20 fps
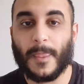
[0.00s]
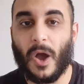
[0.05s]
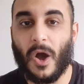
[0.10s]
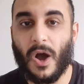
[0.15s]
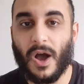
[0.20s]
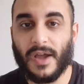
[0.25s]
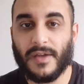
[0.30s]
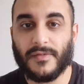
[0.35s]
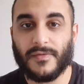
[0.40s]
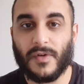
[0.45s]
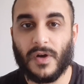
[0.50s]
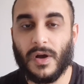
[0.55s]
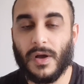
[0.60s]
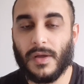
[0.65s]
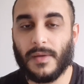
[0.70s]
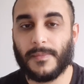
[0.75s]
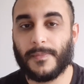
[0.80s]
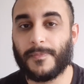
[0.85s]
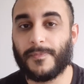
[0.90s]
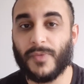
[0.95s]
Either
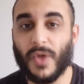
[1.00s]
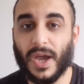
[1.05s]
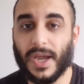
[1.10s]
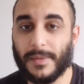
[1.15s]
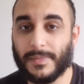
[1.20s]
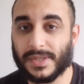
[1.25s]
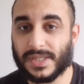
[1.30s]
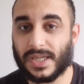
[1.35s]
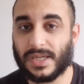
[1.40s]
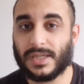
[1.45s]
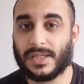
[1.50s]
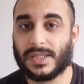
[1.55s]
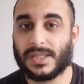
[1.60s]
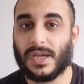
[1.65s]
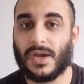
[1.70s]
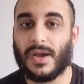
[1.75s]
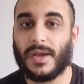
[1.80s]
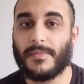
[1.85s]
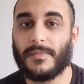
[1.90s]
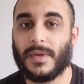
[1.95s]
90% of the
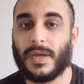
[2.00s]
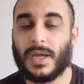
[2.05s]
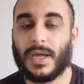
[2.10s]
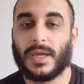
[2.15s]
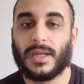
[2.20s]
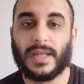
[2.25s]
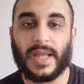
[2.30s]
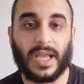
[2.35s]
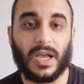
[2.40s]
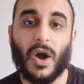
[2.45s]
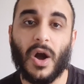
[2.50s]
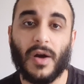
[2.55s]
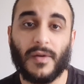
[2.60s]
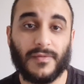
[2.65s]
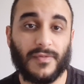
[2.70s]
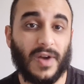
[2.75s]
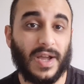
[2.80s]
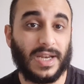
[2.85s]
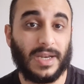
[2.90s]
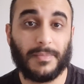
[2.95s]
time, they
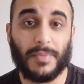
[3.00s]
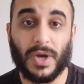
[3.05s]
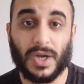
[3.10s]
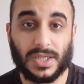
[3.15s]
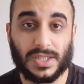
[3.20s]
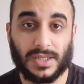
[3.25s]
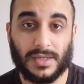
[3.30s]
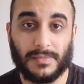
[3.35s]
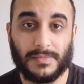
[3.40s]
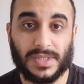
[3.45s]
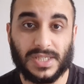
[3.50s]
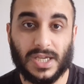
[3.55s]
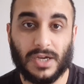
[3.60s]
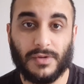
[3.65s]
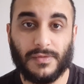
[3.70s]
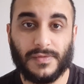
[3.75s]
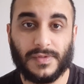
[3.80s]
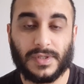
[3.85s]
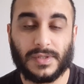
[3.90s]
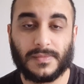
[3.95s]
can't find the person
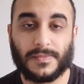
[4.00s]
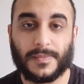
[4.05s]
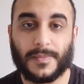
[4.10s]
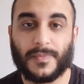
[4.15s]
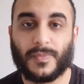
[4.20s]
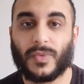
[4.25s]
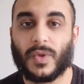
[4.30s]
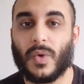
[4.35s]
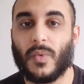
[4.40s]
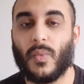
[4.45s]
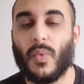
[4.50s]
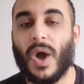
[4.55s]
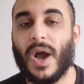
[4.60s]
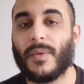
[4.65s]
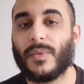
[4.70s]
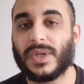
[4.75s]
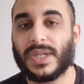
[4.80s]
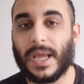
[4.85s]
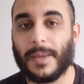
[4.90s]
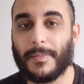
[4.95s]
themselves. Why
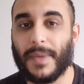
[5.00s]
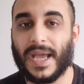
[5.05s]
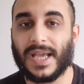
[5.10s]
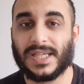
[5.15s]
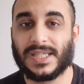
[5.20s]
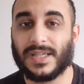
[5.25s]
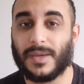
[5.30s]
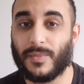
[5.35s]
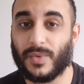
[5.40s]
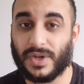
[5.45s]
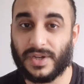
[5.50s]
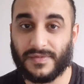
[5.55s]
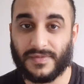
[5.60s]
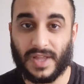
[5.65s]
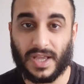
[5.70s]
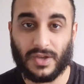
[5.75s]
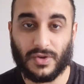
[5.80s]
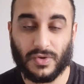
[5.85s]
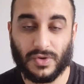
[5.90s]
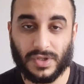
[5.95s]
would they pay someone if
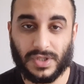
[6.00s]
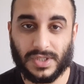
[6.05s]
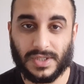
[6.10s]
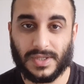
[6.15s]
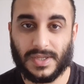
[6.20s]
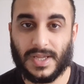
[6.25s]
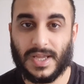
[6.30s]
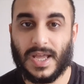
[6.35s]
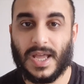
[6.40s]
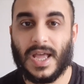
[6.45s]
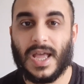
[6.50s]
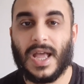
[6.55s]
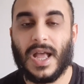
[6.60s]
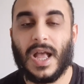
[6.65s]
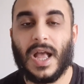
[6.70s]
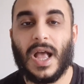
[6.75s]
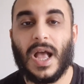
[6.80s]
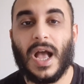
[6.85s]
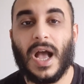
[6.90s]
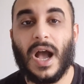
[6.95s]
they could?
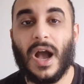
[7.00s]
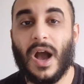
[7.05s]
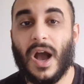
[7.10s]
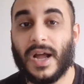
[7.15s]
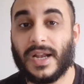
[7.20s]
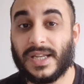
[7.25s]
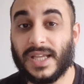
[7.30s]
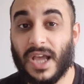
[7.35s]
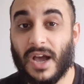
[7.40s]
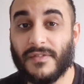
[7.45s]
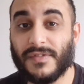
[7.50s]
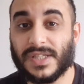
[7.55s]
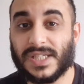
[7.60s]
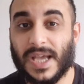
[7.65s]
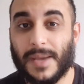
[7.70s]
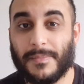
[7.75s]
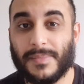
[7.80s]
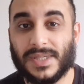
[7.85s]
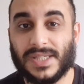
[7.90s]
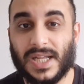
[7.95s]
The other
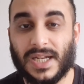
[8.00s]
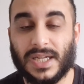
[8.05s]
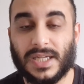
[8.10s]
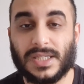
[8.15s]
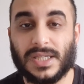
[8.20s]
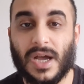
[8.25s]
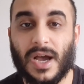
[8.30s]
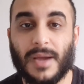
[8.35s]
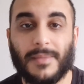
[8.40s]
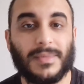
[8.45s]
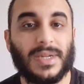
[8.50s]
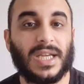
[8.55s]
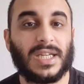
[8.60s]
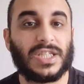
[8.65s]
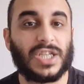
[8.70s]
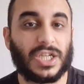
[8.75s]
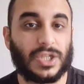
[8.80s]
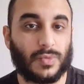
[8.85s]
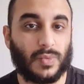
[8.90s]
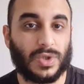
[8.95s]
10% of the time, they
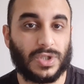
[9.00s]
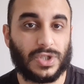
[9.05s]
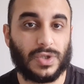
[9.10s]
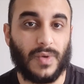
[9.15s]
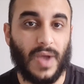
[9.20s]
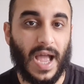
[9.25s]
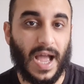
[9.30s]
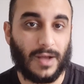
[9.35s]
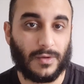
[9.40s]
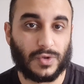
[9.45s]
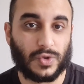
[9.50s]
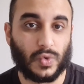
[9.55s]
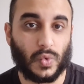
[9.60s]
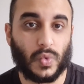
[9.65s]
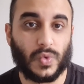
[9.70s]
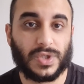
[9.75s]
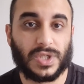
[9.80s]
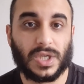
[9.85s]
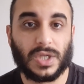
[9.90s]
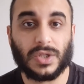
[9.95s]
just want to
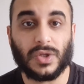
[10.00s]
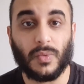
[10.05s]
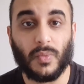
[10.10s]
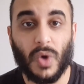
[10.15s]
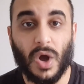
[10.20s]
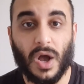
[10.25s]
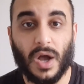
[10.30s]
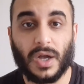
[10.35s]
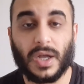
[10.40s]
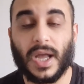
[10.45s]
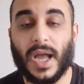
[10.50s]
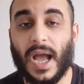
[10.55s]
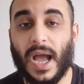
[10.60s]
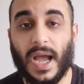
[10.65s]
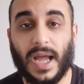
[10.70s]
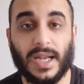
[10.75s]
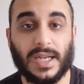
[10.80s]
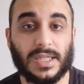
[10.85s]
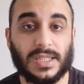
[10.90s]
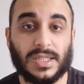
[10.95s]
outsource the work
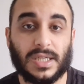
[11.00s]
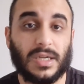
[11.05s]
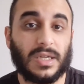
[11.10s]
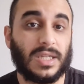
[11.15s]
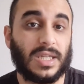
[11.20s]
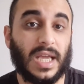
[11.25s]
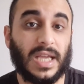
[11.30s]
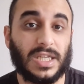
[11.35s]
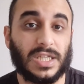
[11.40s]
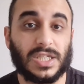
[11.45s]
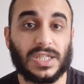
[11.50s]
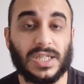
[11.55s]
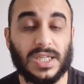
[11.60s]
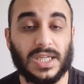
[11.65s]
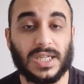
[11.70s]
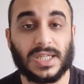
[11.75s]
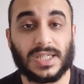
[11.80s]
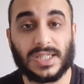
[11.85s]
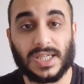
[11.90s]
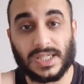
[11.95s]
and they just
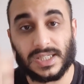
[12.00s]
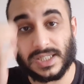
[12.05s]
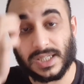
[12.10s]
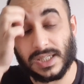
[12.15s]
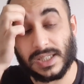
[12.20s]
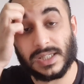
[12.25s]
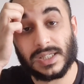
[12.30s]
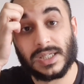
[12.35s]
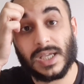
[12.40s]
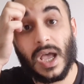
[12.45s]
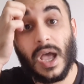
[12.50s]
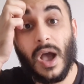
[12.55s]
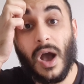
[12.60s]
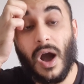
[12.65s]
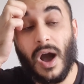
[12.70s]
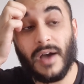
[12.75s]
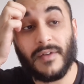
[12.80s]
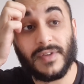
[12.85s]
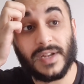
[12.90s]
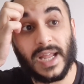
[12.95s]
need assistance.
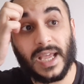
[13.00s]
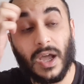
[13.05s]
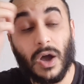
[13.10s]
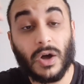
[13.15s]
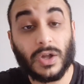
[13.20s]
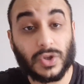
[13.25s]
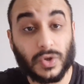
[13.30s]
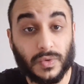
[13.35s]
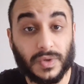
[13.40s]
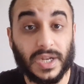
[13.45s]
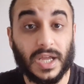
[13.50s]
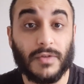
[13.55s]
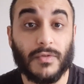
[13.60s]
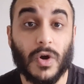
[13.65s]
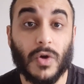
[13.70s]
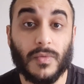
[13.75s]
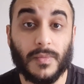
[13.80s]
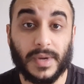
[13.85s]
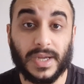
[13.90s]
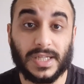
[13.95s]
Either they are doing their
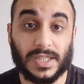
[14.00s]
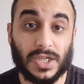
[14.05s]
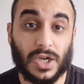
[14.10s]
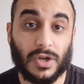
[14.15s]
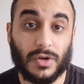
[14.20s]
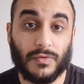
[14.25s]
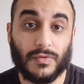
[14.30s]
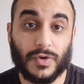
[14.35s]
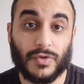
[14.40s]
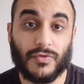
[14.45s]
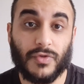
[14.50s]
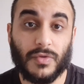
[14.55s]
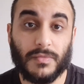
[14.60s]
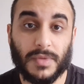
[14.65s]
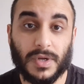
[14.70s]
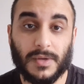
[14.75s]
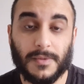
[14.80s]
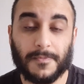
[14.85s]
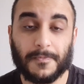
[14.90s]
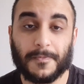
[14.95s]
own internal
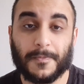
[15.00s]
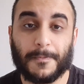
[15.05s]
recruitment.